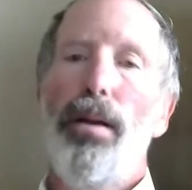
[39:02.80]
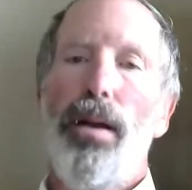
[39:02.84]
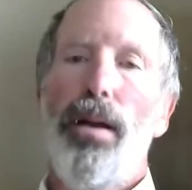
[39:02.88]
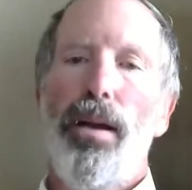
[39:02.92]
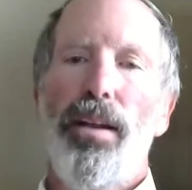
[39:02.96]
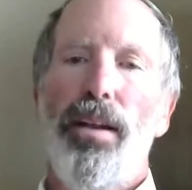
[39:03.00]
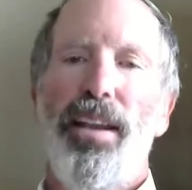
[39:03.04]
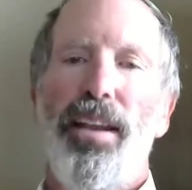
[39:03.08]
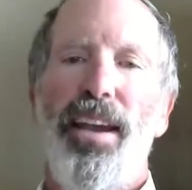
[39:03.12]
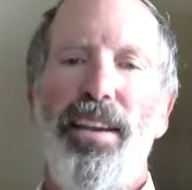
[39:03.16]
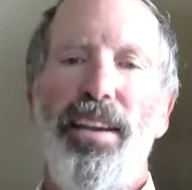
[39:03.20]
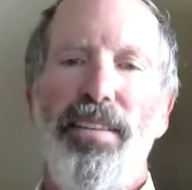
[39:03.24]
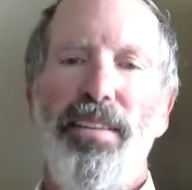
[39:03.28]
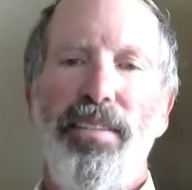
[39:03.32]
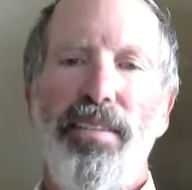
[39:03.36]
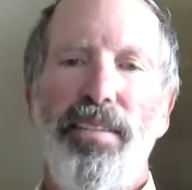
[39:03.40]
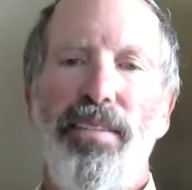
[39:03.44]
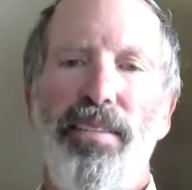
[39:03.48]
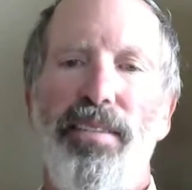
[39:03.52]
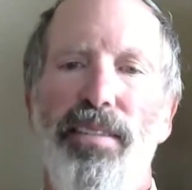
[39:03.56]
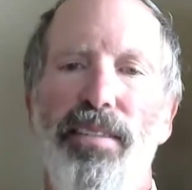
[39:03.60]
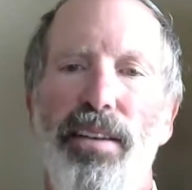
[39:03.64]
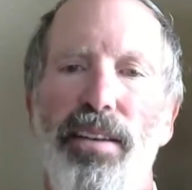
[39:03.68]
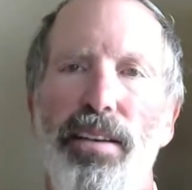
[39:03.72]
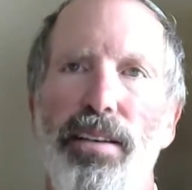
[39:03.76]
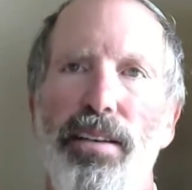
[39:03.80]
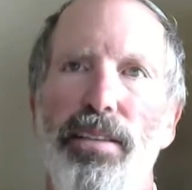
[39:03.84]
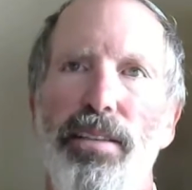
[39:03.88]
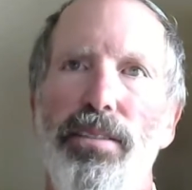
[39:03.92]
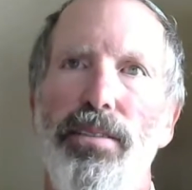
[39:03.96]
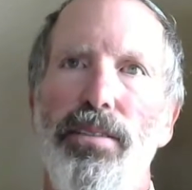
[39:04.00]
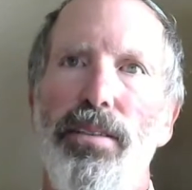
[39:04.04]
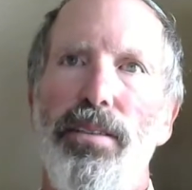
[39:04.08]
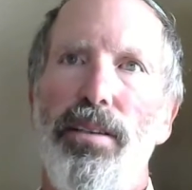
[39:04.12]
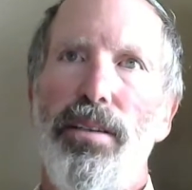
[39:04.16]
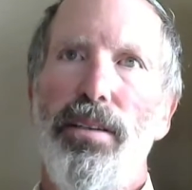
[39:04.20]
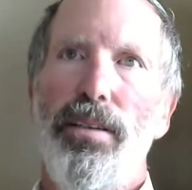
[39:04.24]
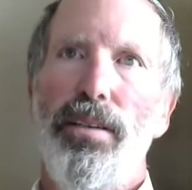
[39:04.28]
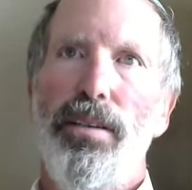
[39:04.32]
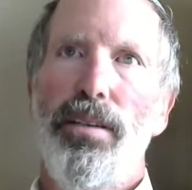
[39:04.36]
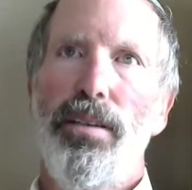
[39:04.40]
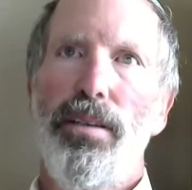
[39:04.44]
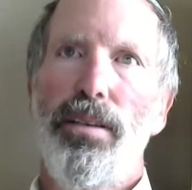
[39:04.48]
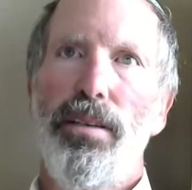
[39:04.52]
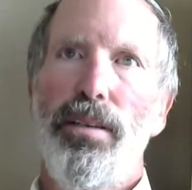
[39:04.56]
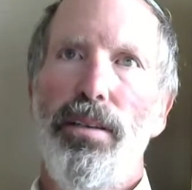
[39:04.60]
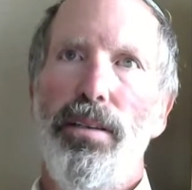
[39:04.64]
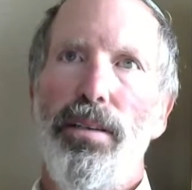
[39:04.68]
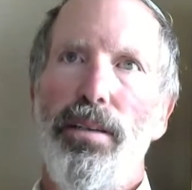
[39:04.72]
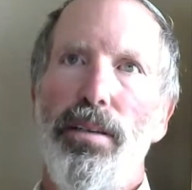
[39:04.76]
okay, so
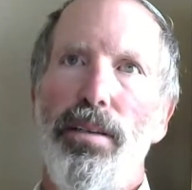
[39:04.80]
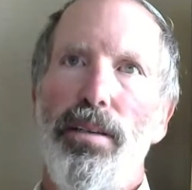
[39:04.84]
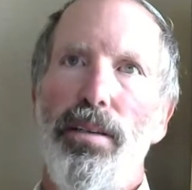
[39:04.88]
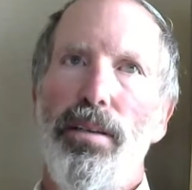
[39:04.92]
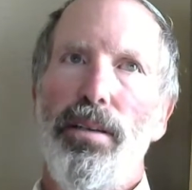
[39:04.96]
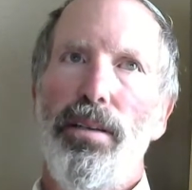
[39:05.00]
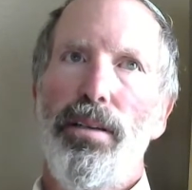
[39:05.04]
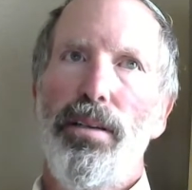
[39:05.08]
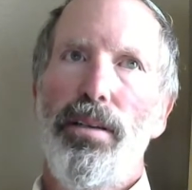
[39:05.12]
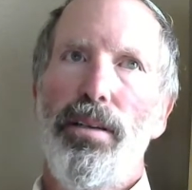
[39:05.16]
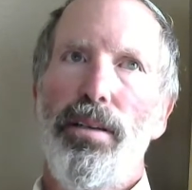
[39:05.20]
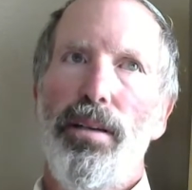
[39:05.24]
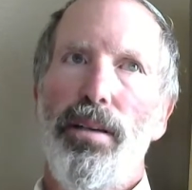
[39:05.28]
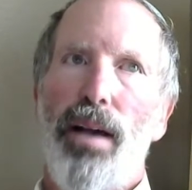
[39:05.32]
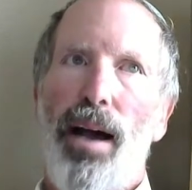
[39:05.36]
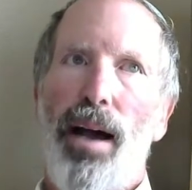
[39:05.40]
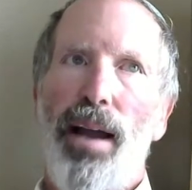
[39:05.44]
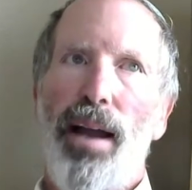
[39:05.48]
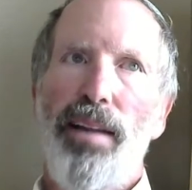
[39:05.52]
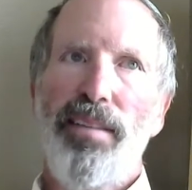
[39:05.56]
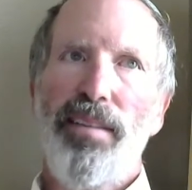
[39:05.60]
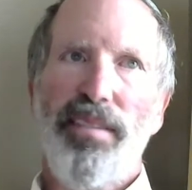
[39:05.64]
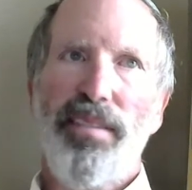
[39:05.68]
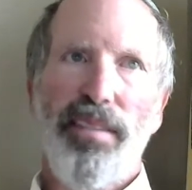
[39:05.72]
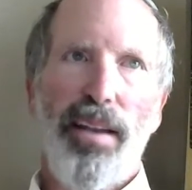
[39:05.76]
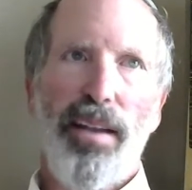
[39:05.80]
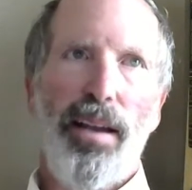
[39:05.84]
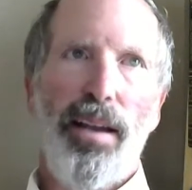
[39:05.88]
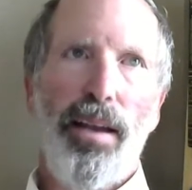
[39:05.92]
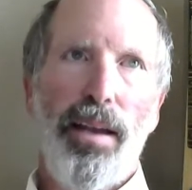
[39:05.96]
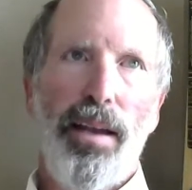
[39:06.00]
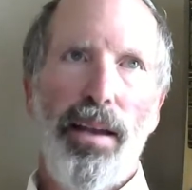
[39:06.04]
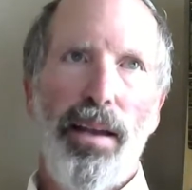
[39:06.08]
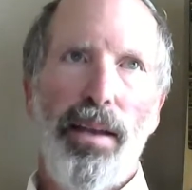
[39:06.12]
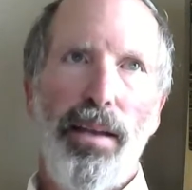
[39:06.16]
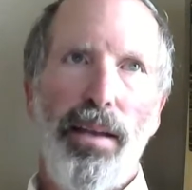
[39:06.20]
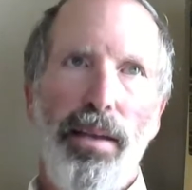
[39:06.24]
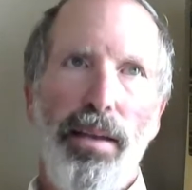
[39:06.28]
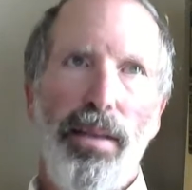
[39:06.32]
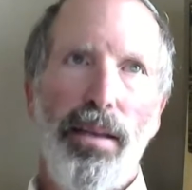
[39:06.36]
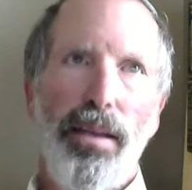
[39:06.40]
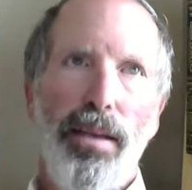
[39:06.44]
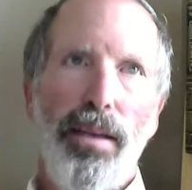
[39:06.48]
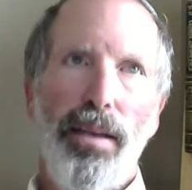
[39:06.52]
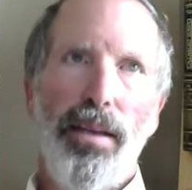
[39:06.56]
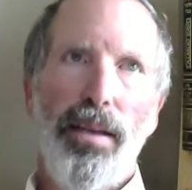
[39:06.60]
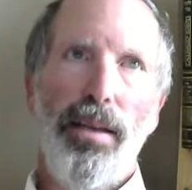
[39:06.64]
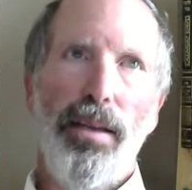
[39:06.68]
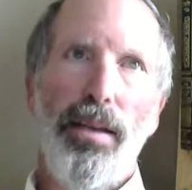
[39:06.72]
Einstein,